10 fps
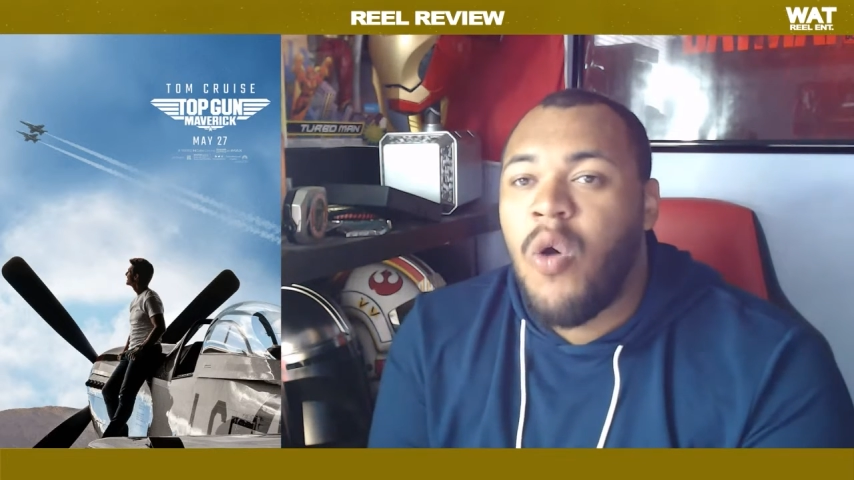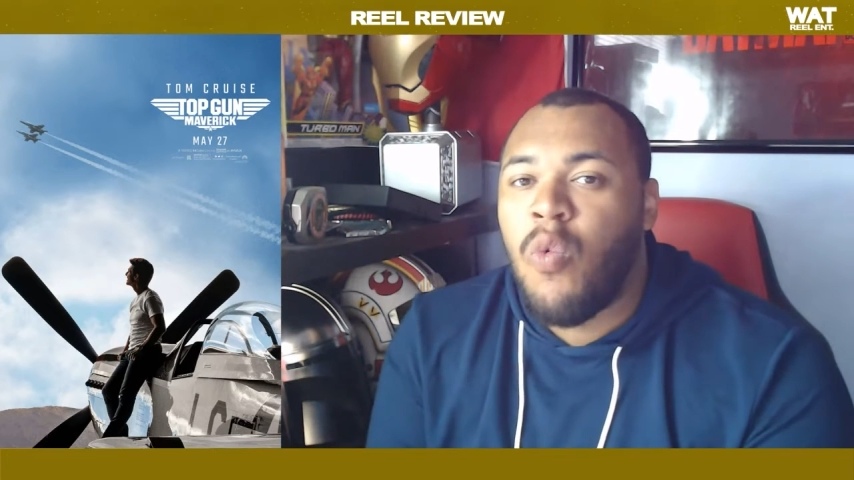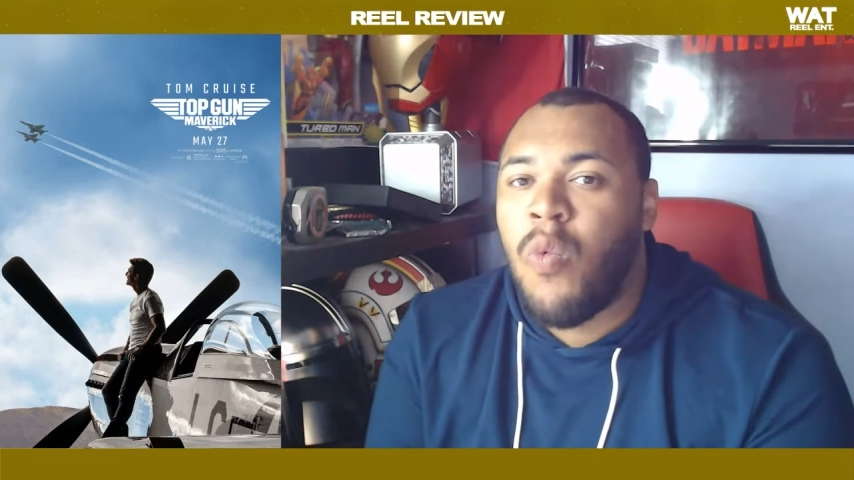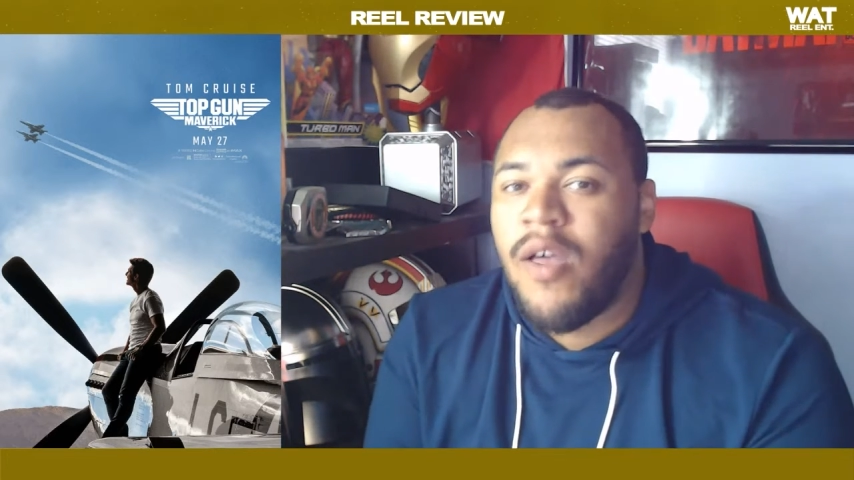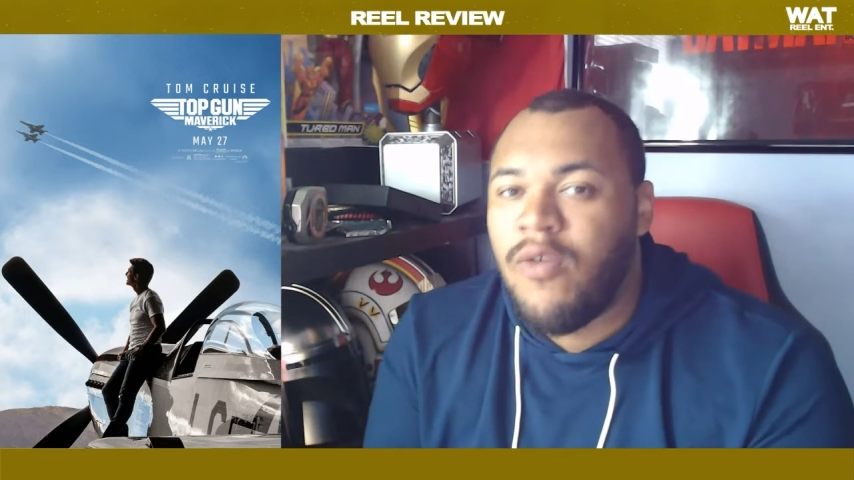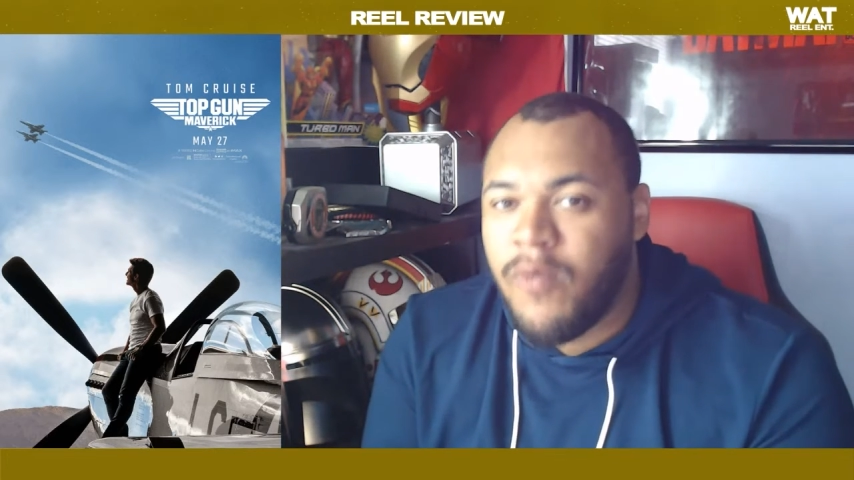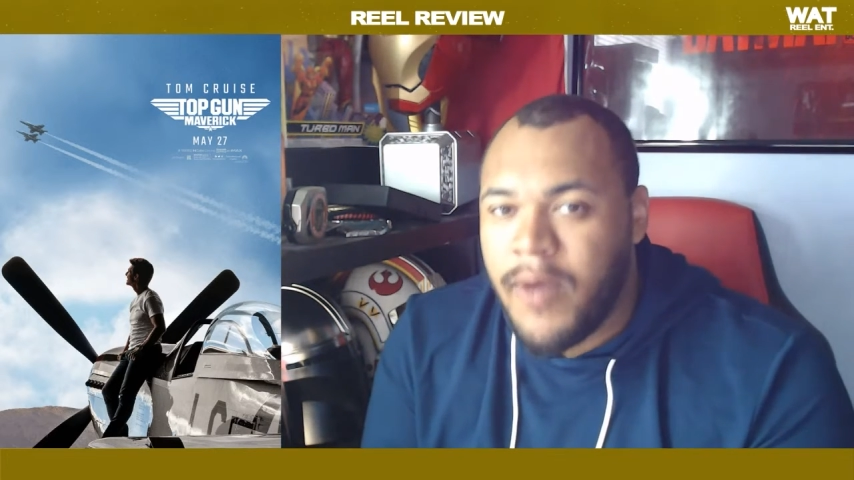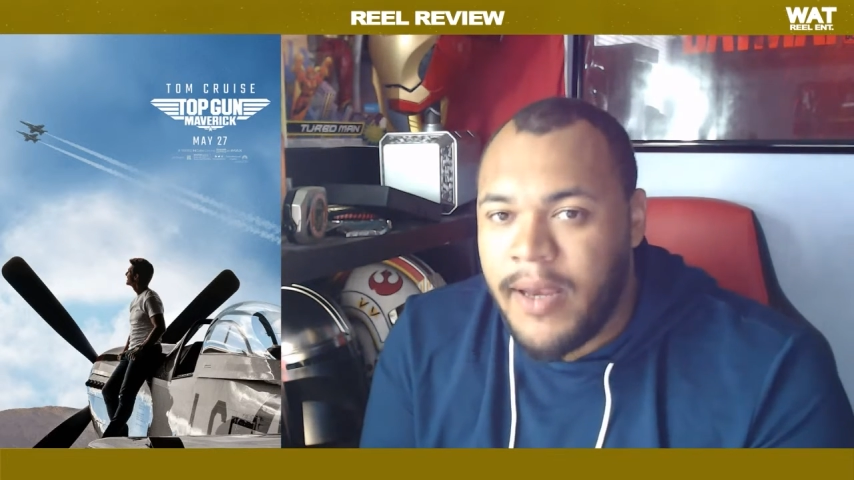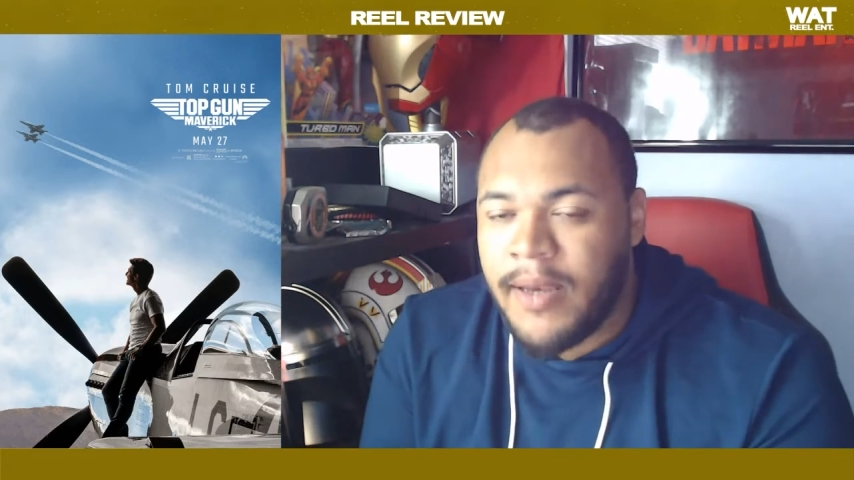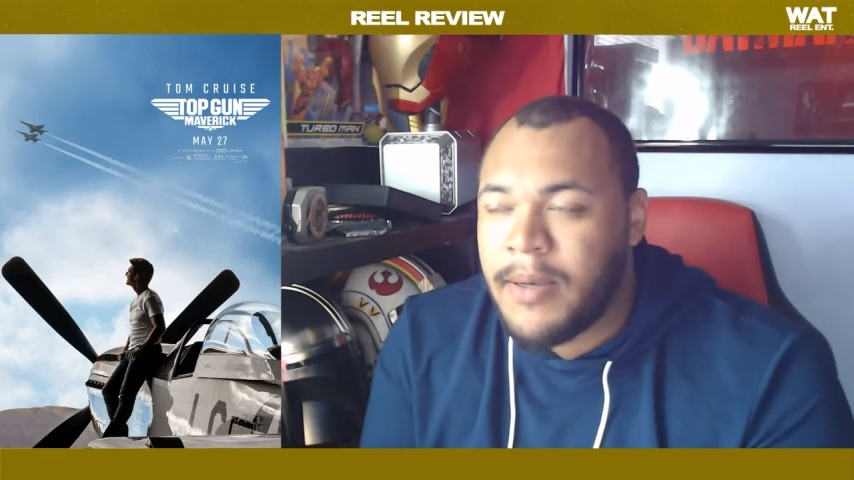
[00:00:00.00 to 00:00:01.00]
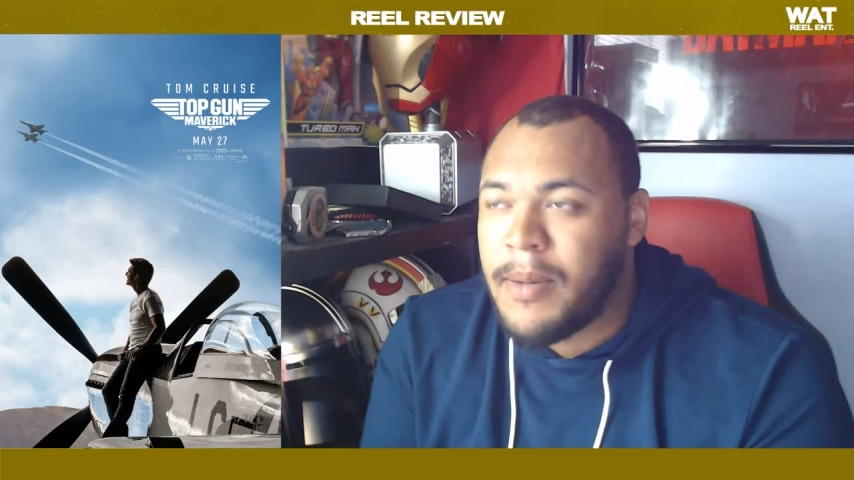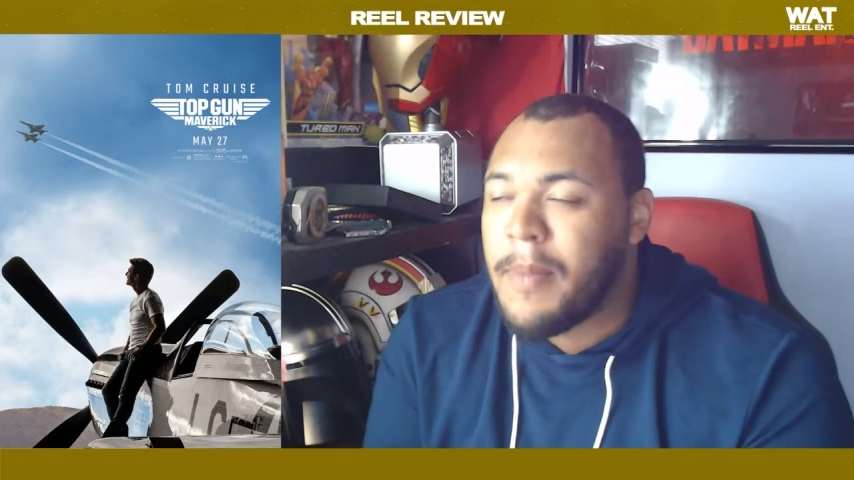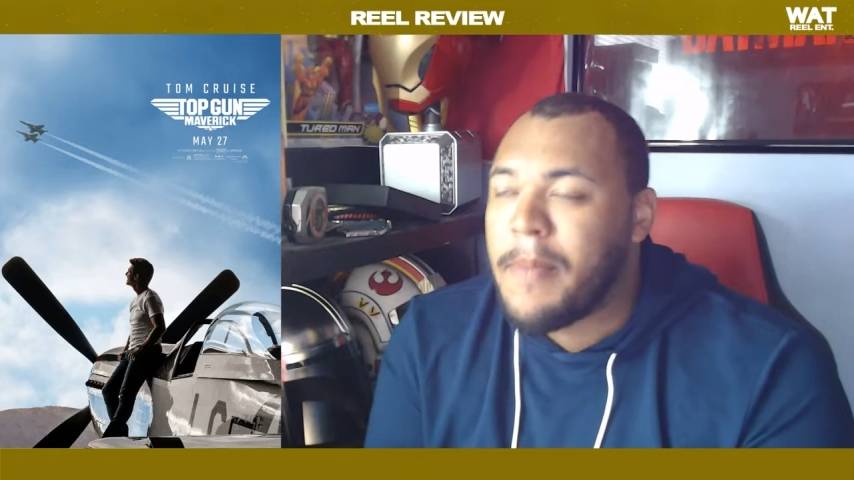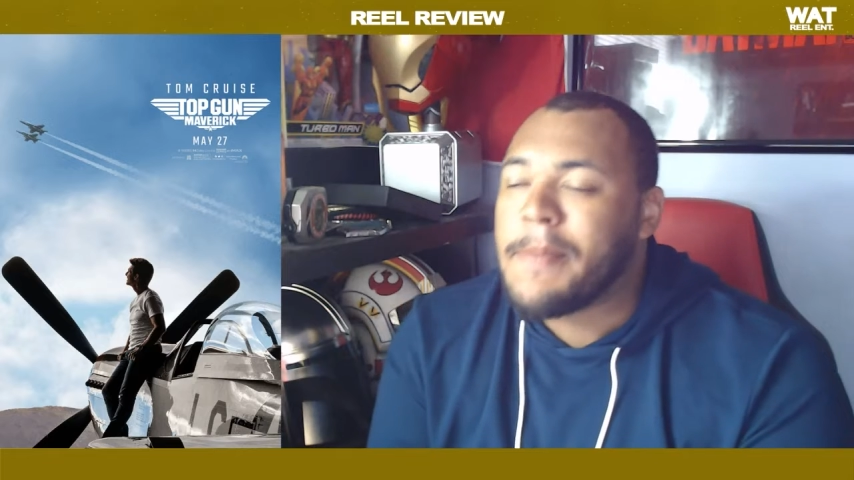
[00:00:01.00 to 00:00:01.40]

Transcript: well written,